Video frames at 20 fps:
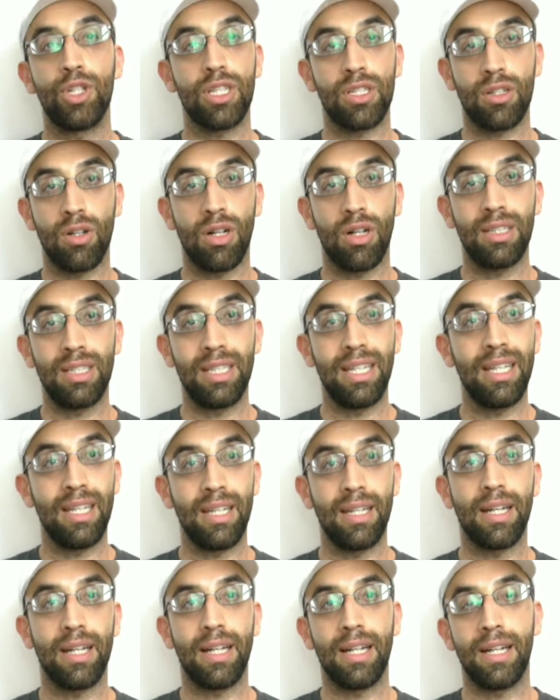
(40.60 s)
which is called
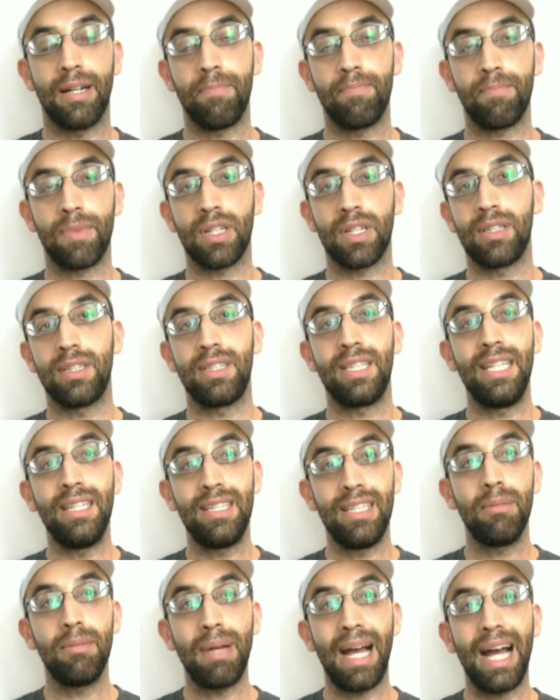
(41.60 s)
the
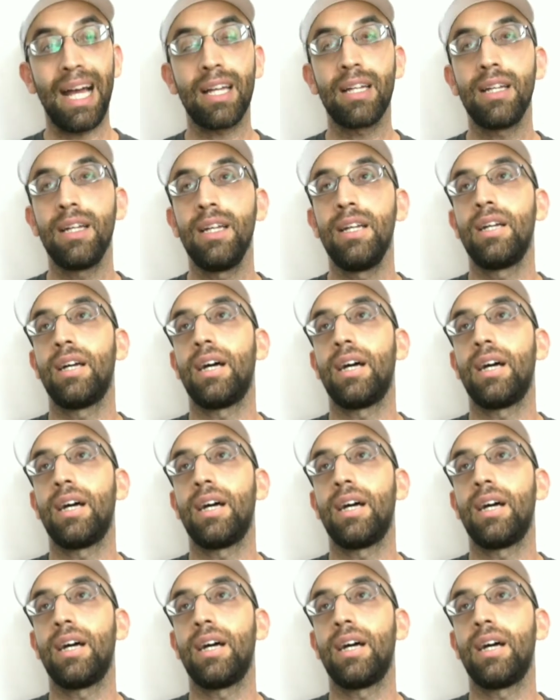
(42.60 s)
TTMAC,